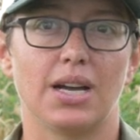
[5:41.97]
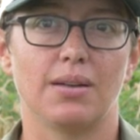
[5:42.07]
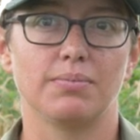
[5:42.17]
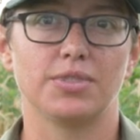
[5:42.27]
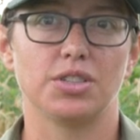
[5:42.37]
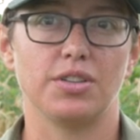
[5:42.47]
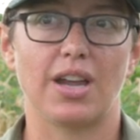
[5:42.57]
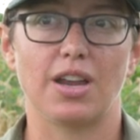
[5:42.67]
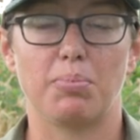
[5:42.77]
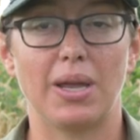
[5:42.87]
Um, so you've
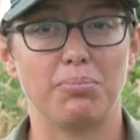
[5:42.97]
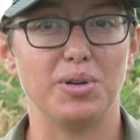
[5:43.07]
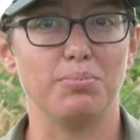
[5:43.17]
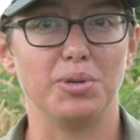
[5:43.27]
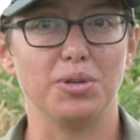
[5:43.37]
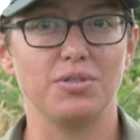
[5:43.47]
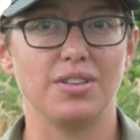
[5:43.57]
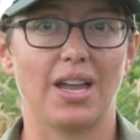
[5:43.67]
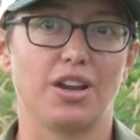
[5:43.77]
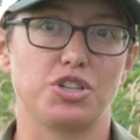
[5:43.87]
got your pig poop
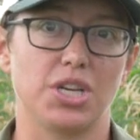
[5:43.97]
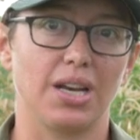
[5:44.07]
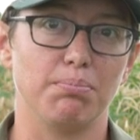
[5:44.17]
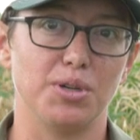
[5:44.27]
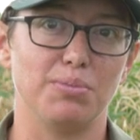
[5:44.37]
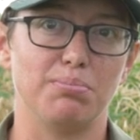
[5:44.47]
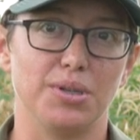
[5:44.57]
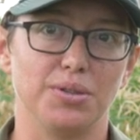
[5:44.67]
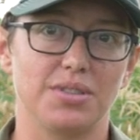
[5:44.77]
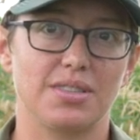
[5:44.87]
boots, you got your chicken poop
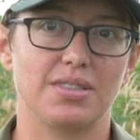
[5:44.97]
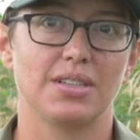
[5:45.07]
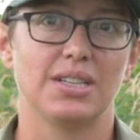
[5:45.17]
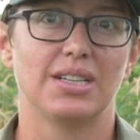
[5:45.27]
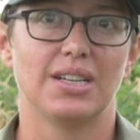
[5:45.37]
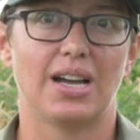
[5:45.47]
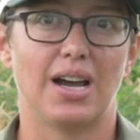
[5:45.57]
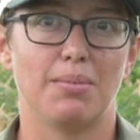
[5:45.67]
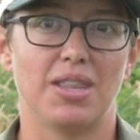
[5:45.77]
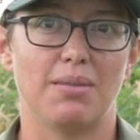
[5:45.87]
boots,
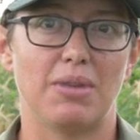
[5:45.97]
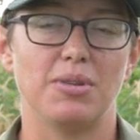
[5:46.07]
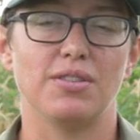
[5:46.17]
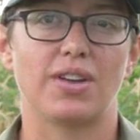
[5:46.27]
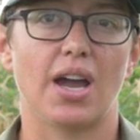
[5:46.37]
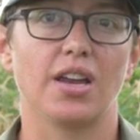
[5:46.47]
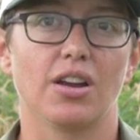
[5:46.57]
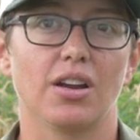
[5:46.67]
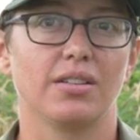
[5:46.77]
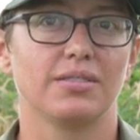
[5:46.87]
um, and then maybe you've got
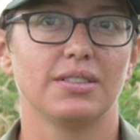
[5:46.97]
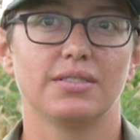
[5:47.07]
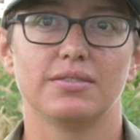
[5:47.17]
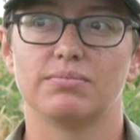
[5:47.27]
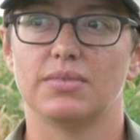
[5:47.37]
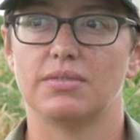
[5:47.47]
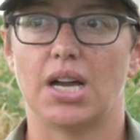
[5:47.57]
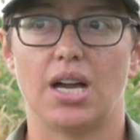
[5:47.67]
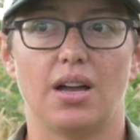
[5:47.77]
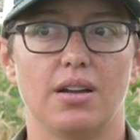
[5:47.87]
your
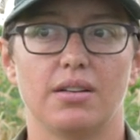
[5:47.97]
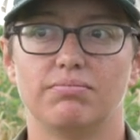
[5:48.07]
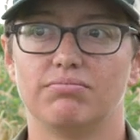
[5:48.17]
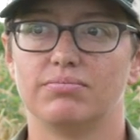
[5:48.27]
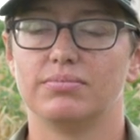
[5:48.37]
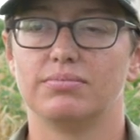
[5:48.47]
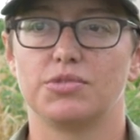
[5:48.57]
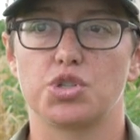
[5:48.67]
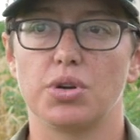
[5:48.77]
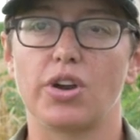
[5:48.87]
uh,
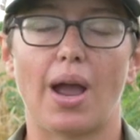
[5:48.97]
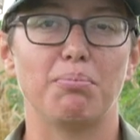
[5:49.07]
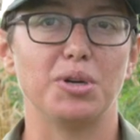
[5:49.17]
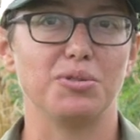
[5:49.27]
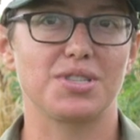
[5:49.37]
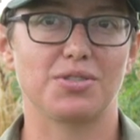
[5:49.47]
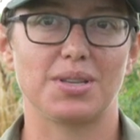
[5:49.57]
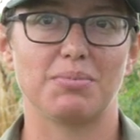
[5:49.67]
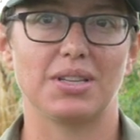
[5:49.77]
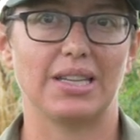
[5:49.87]
tree crop boots or
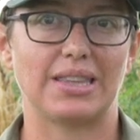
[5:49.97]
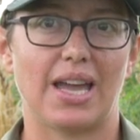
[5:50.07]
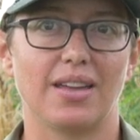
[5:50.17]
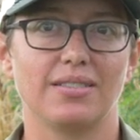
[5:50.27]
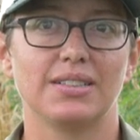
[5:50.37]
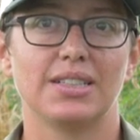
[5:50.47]
something like that.